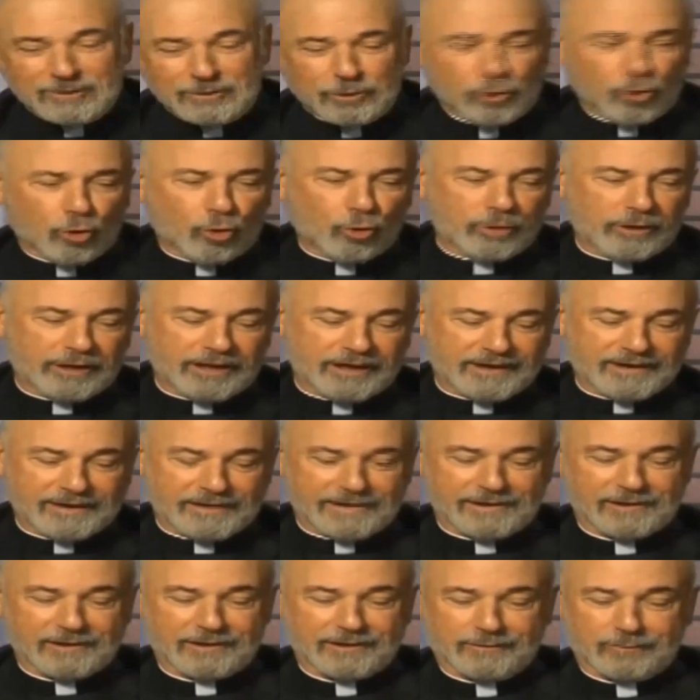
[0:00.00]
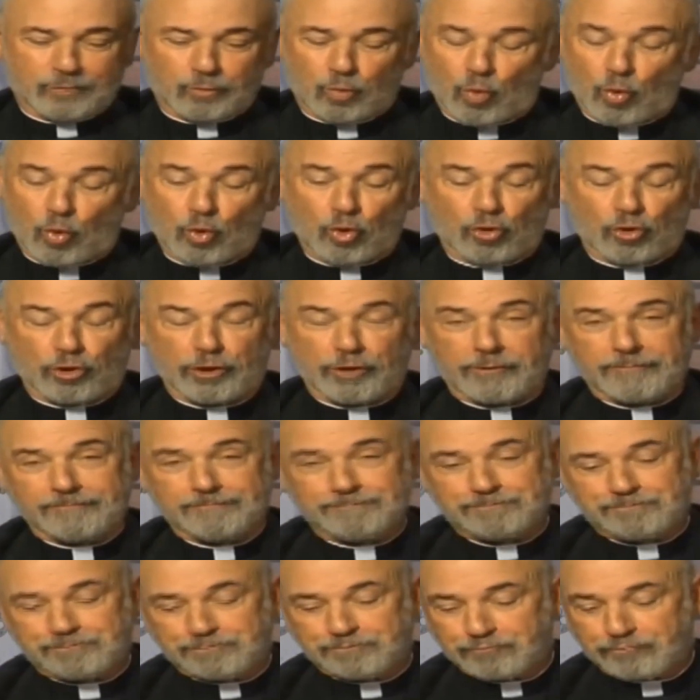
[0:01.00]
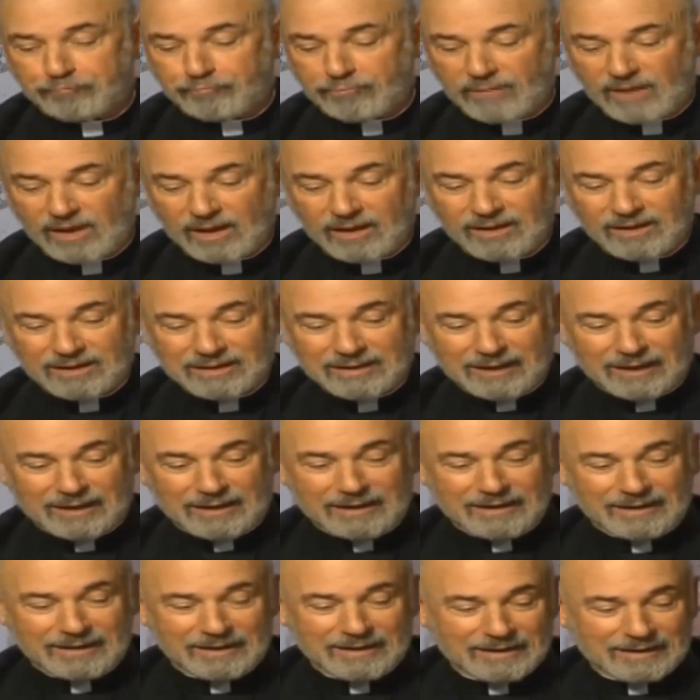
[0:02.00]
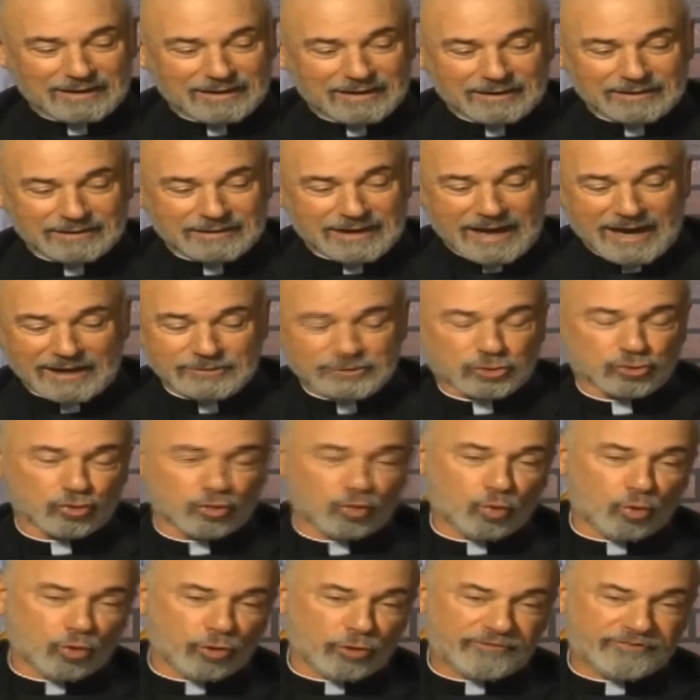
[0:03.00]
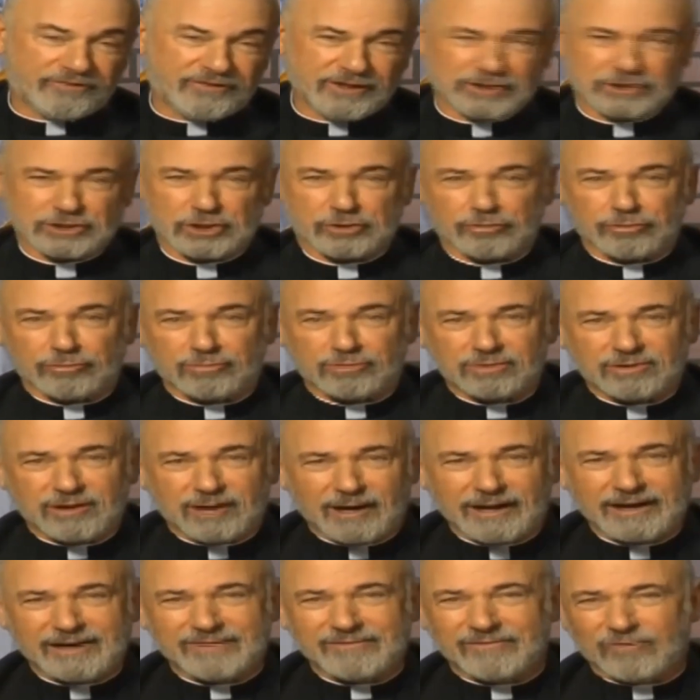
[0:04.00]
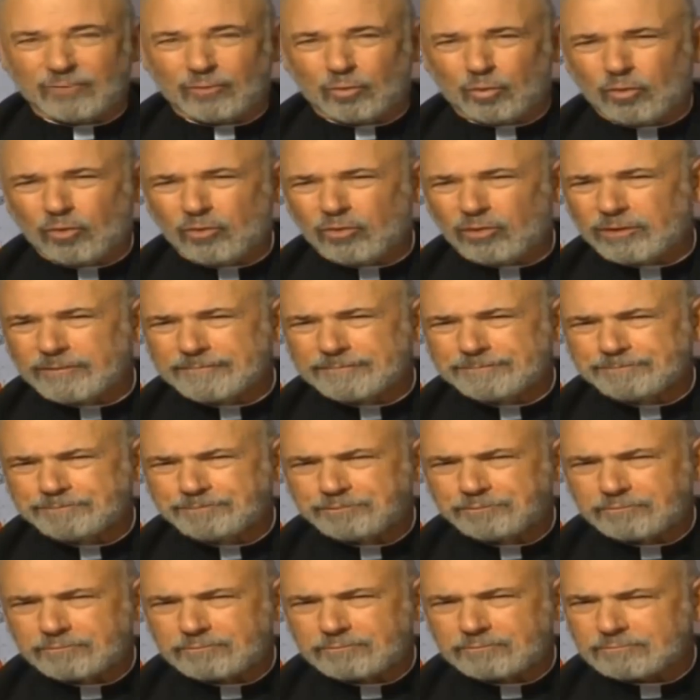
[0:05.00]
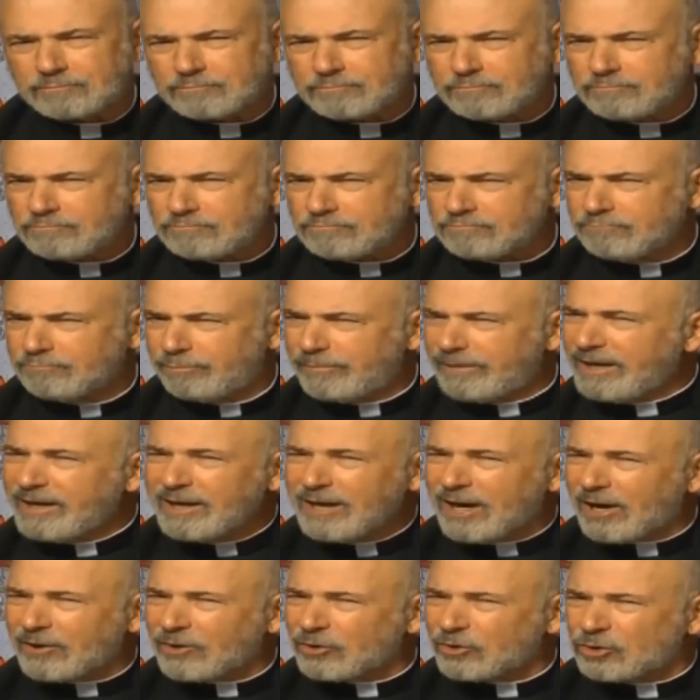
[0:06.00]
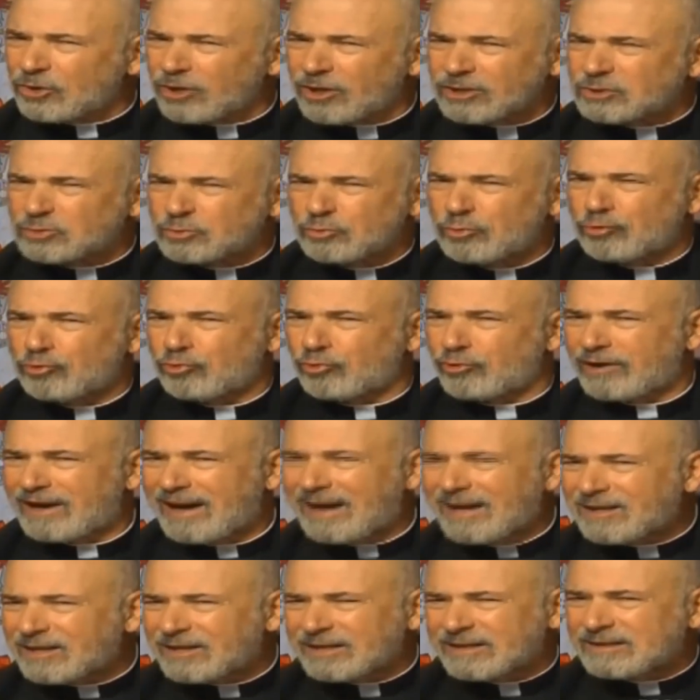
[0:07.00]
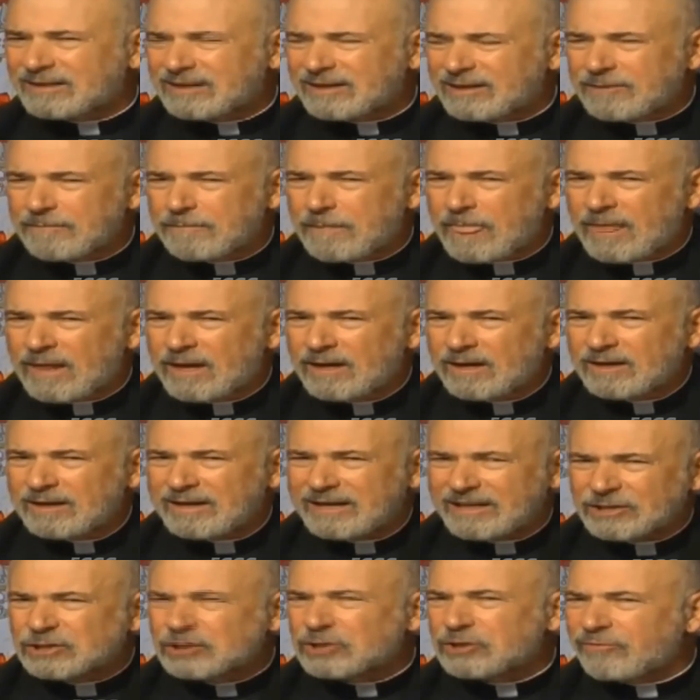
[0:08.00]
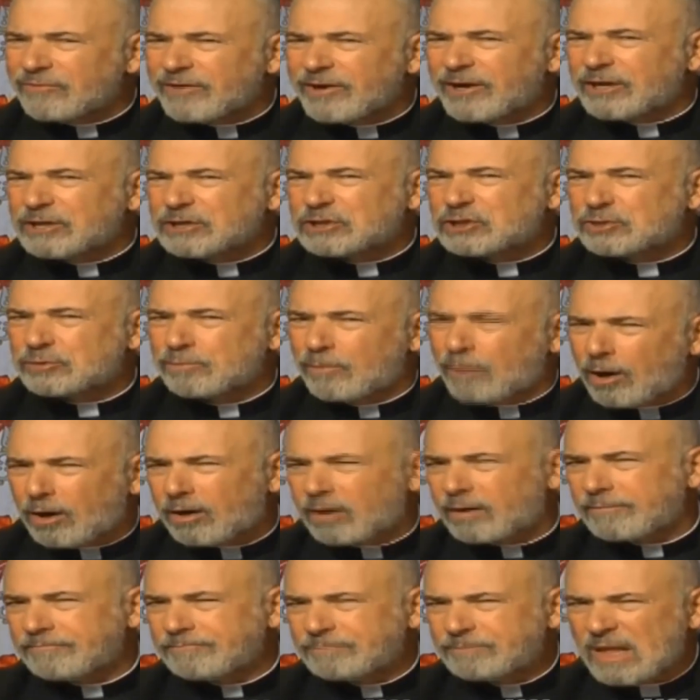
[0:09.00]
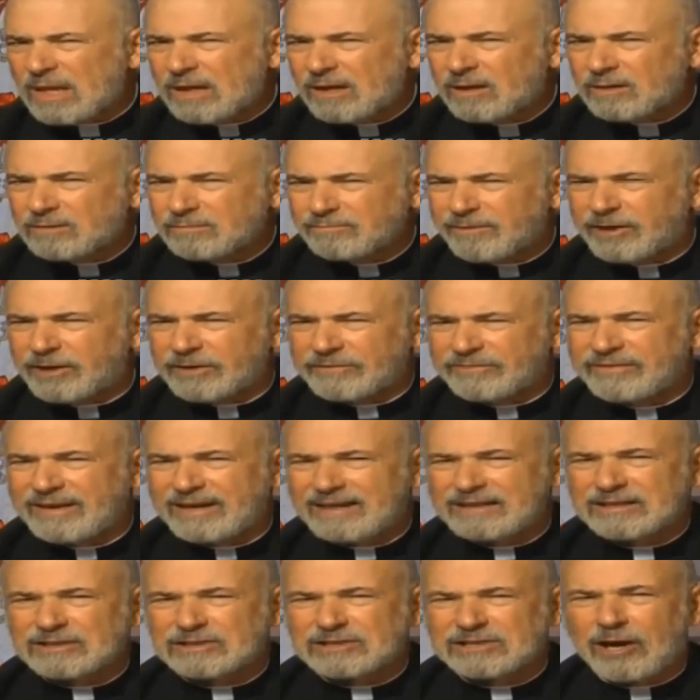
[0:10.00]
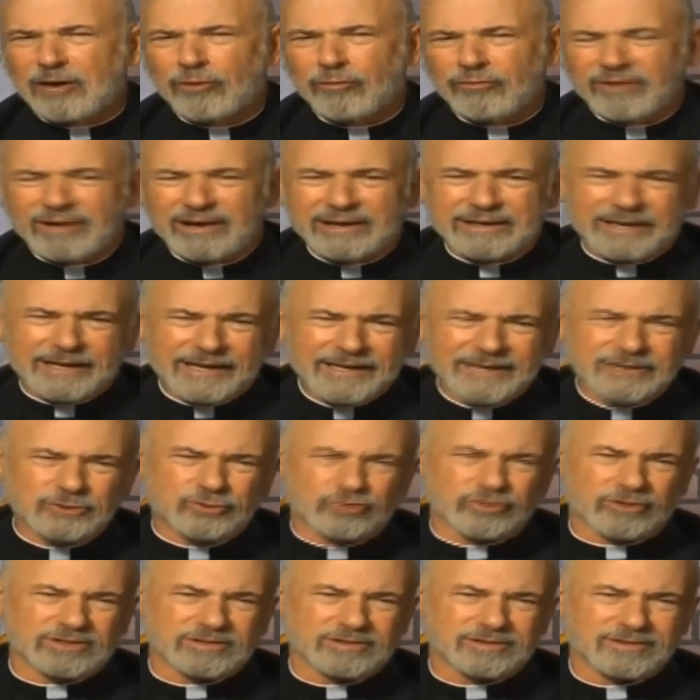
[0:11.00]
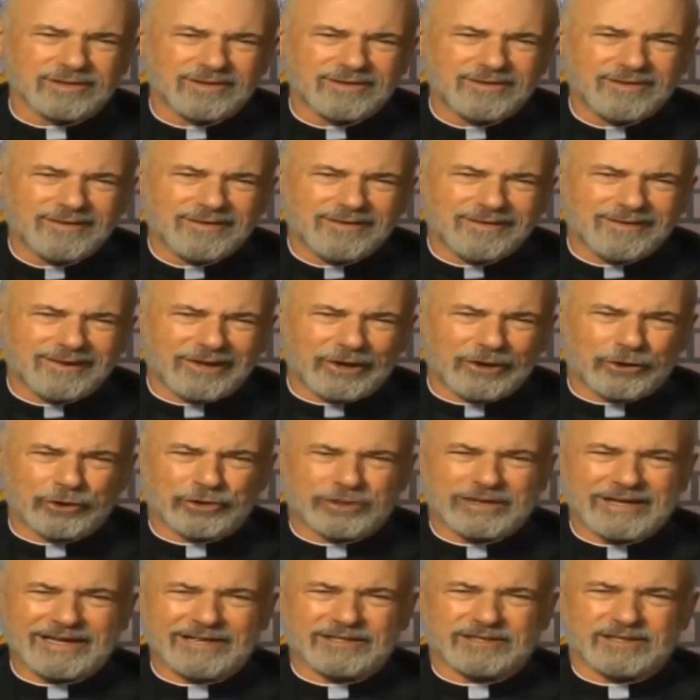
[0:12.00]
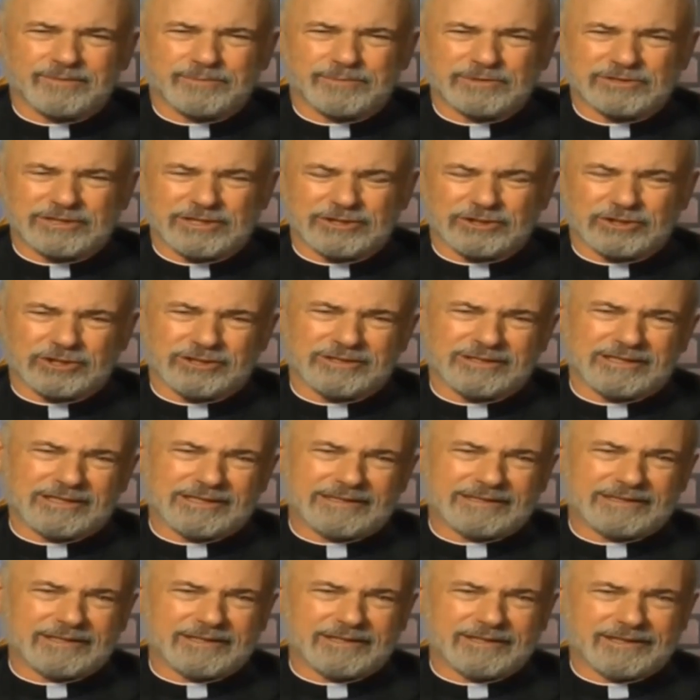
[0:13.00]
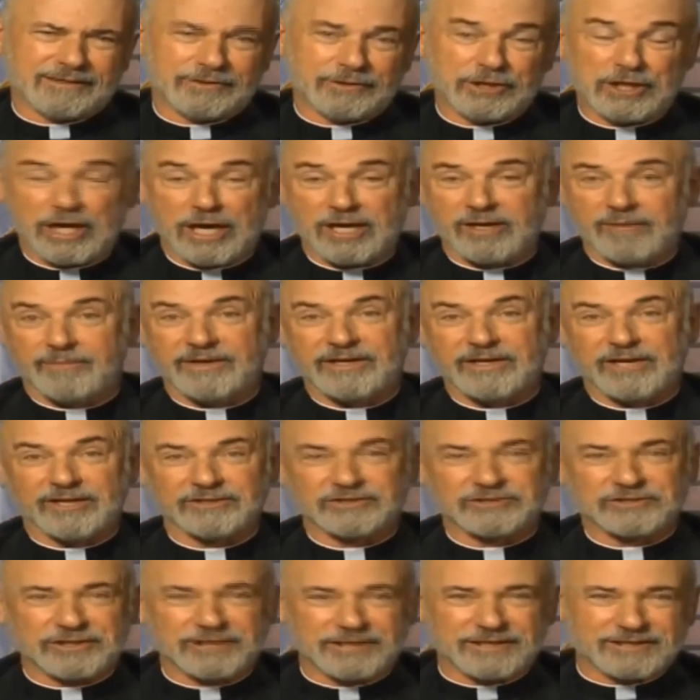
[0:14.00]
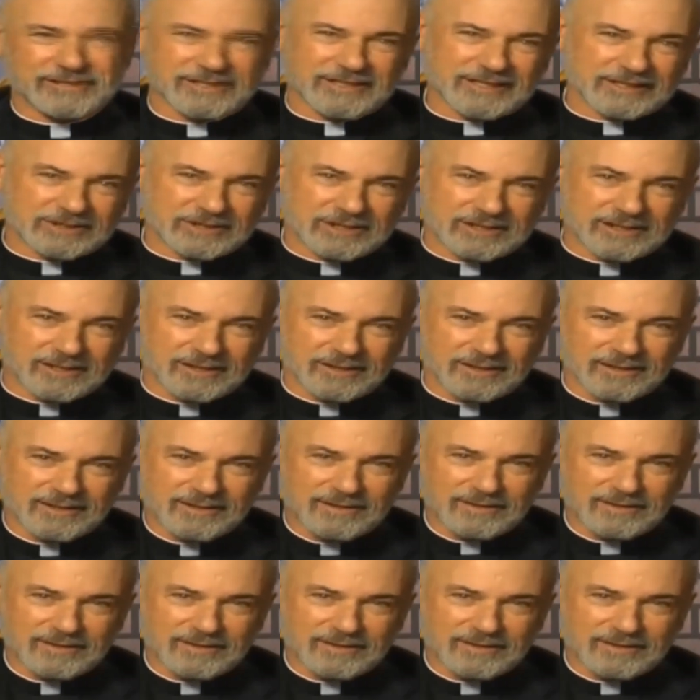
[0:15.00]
You know, in a war, a natural war, physical kind of war, being out of touch with reality isn't very smart. Matter of fact, it's outright dangerous. You could take the position that the enemy doesn't exist.